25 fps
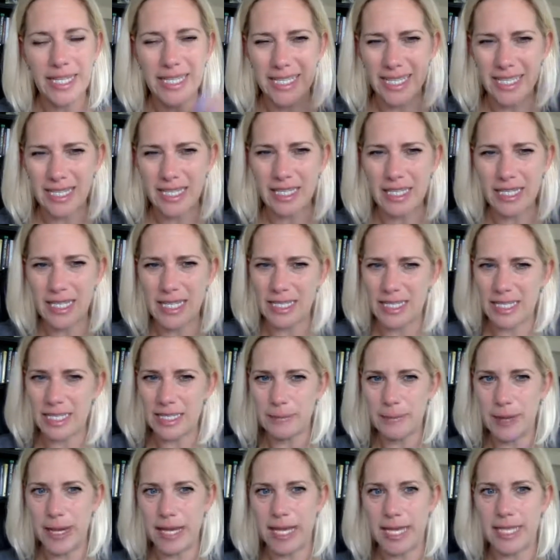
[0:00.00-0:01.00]
Is
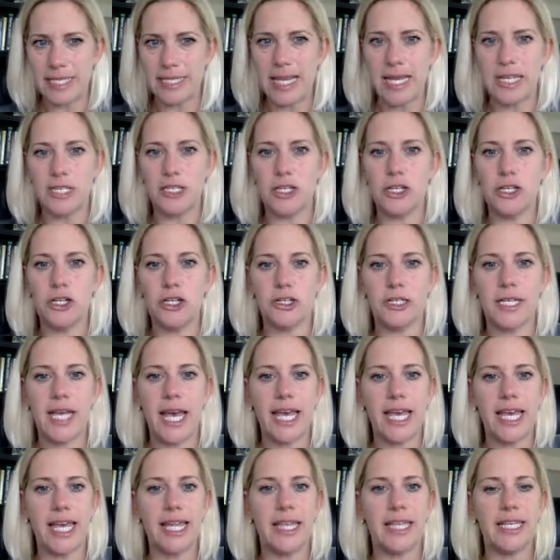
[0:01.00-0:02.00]
this making sense? So you're
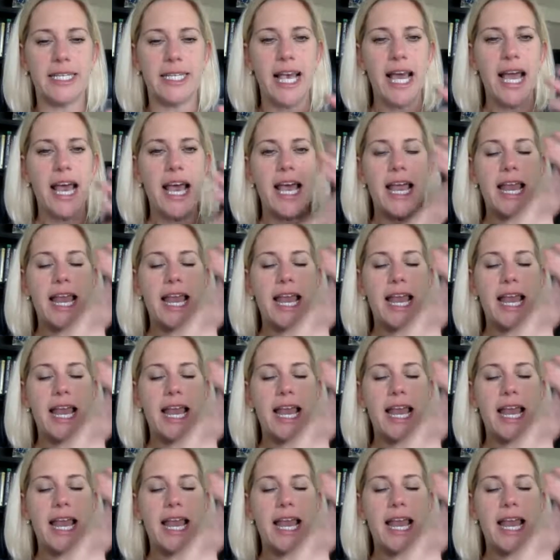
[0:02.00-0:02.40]
taking this